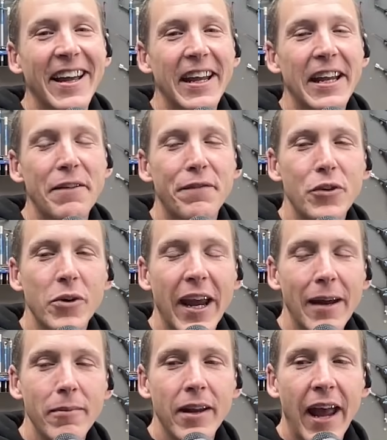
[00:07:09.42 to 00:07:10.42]
If you
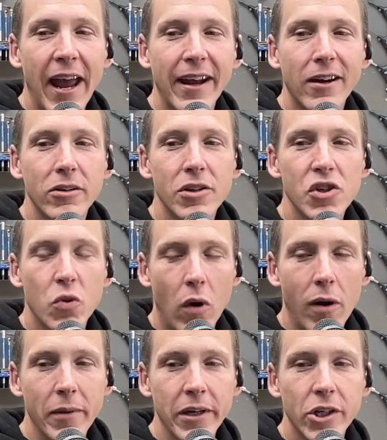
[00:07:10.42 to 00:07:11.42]
came to hang out in
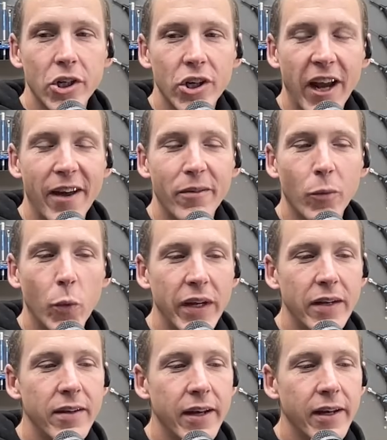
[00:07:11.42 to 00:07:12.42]
Squamish and
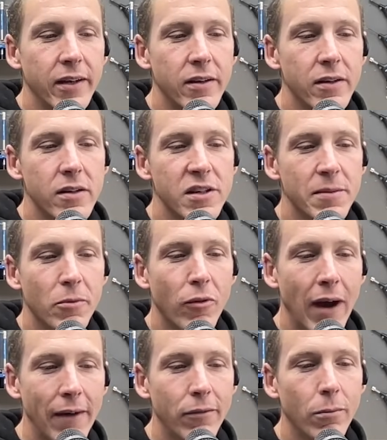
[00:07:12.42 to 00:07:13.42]
we did some
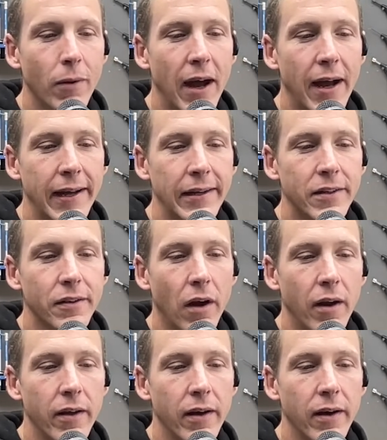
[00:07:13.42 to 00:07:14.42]
gravel rides
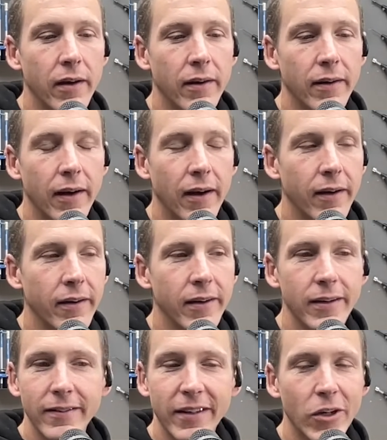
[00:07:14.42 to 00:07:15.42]
on a
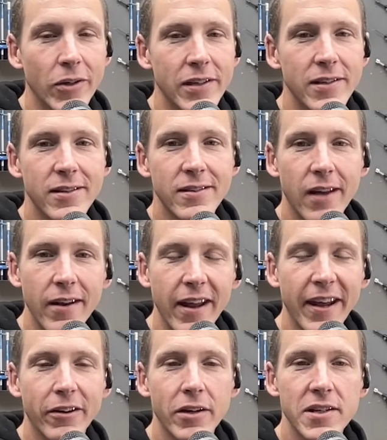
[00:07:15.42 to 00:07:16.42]
a
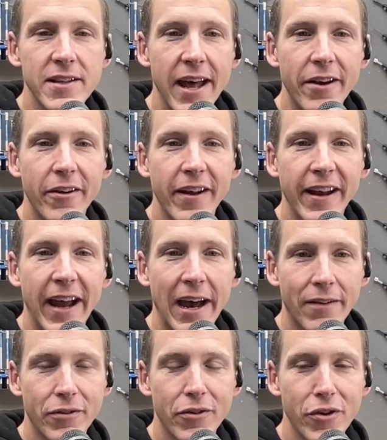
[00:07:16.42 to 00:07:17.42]
Sunday or a Saturday
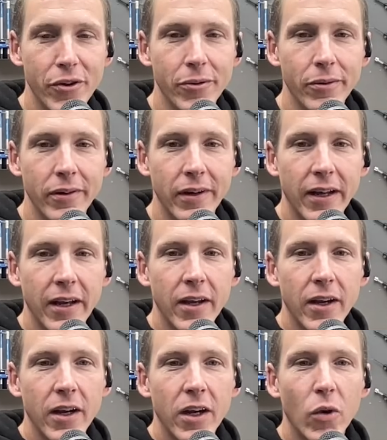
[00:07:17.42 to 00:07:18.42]
afternoon,
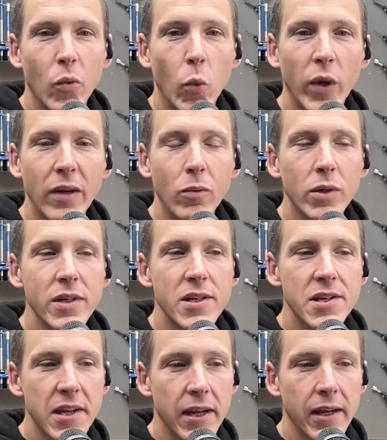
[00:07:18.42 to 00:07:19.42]
we would
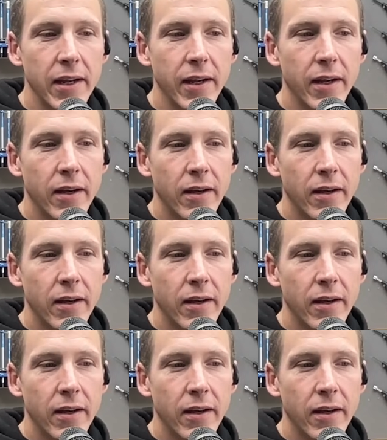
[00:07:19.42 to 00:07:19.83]
see